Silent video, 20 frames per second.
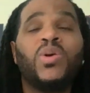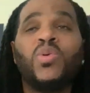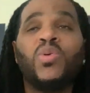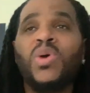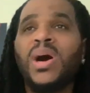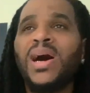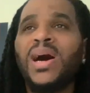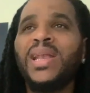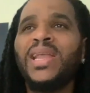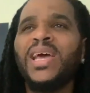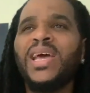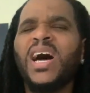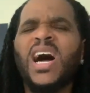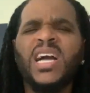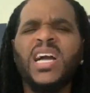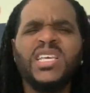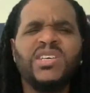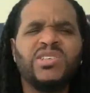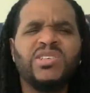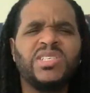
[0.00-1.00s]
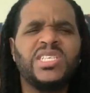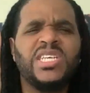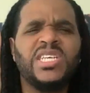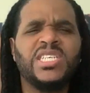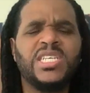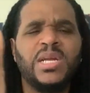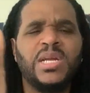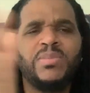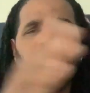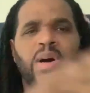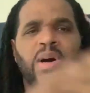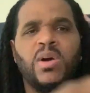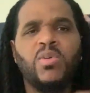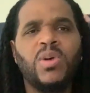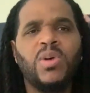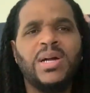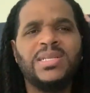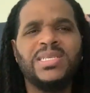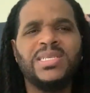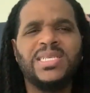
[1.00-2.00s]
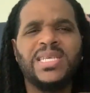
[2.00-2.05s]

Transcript: we don't want the accusation from